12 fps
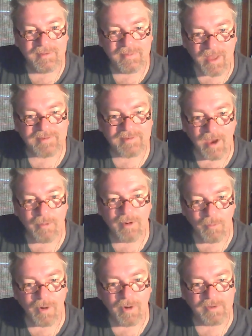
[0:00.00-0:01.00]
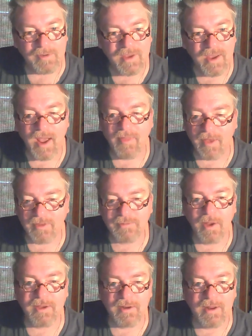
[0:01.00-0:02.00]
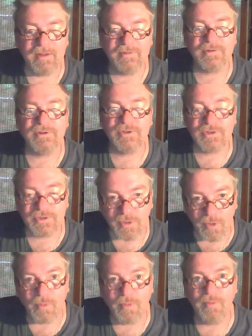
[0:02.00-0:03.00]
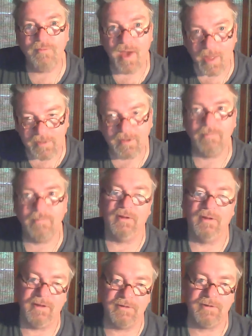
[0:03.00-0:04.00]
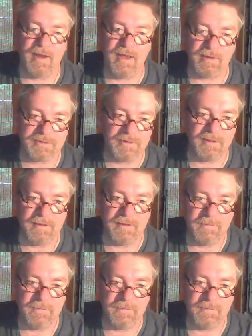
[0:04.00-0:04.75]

That's how it works, and that's why Canadians are so valuable internationally.